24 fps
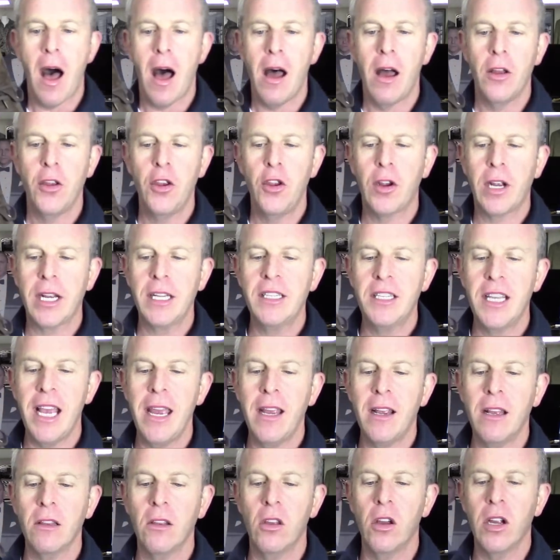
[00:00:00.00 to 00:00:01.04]
you can
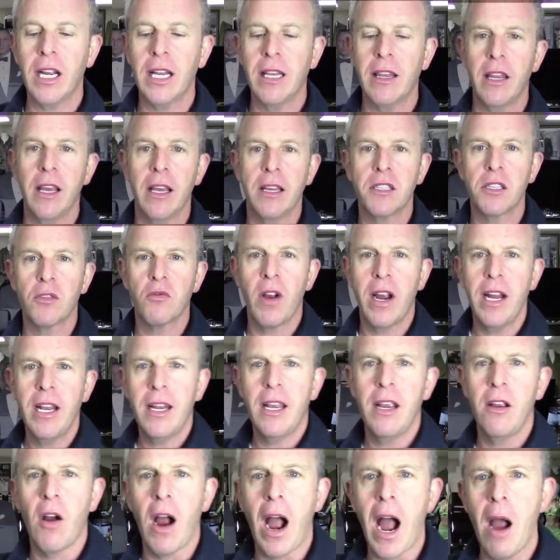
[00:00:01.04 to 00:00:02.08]
take a look at this right
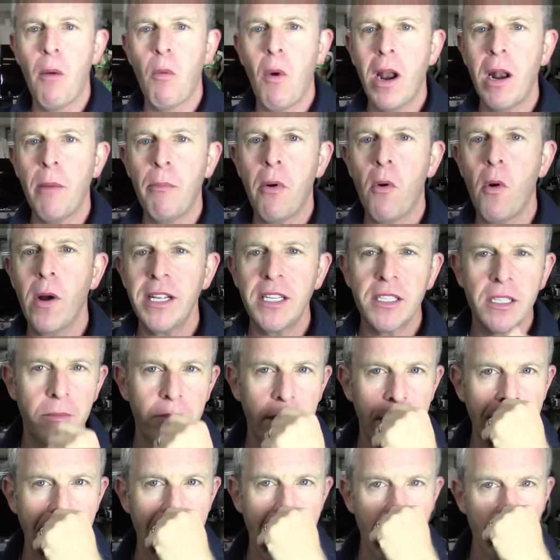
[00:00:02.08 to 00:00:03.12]
here. I want to point
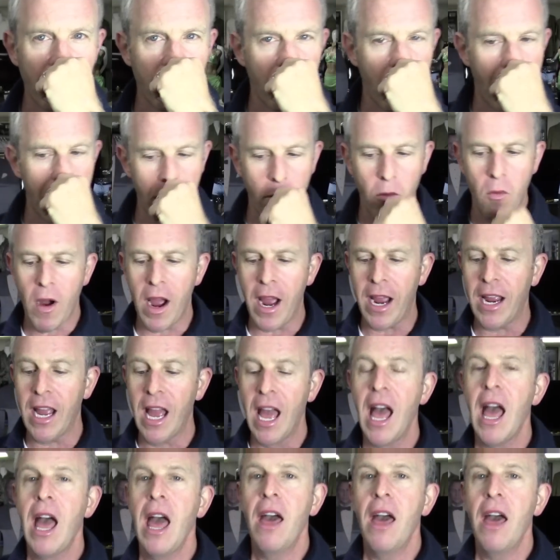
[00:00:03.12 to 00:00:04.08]
something out right away.